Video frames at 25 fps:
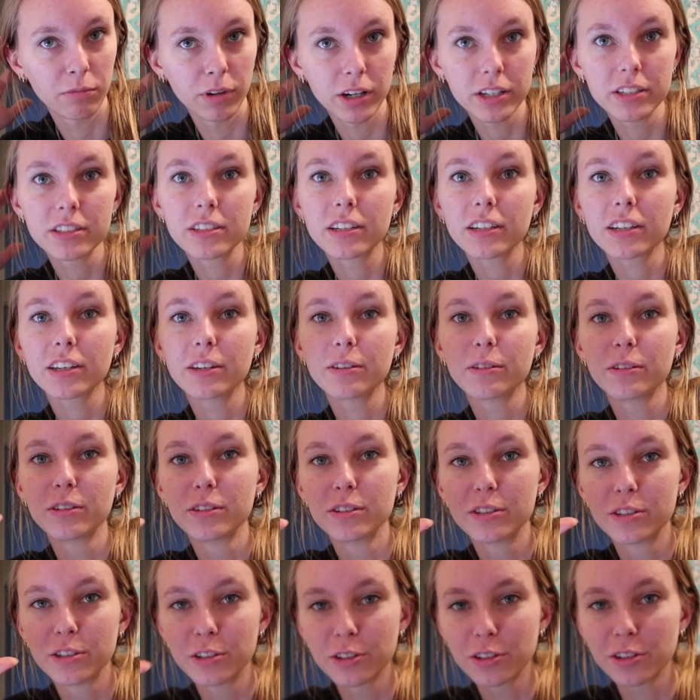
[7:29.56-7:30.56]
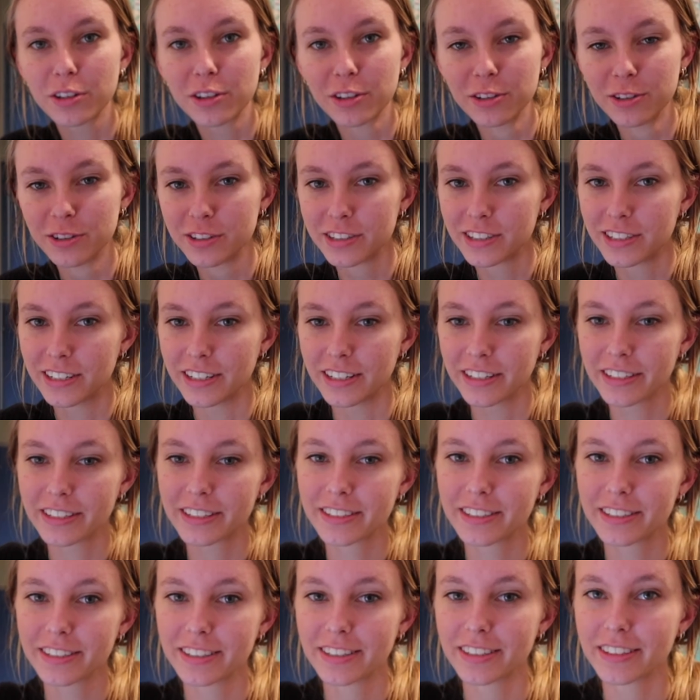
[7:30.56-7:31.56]
resting you on 2 glue
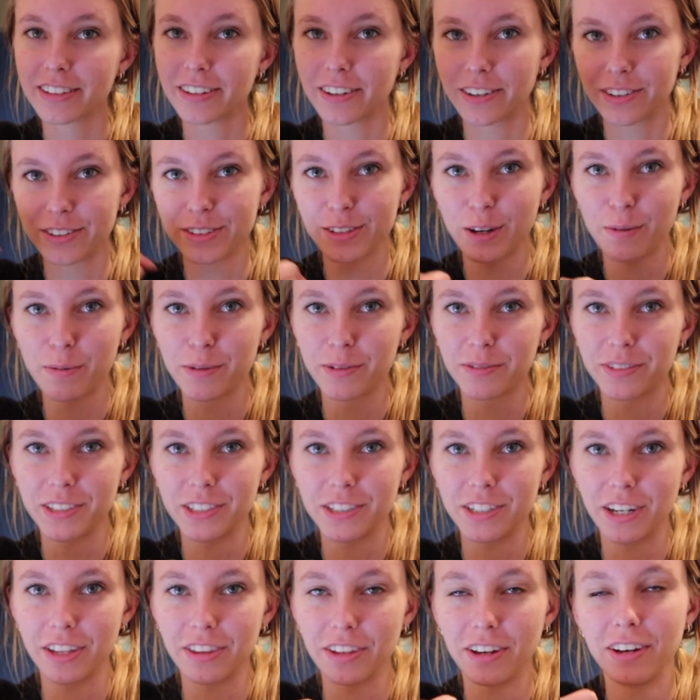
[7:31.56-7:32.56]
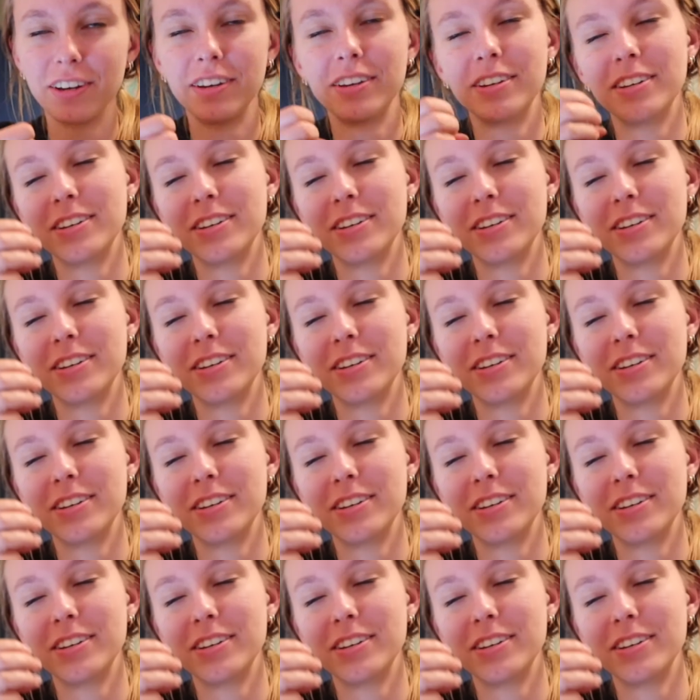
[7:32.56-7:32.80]
sticks on top of each other.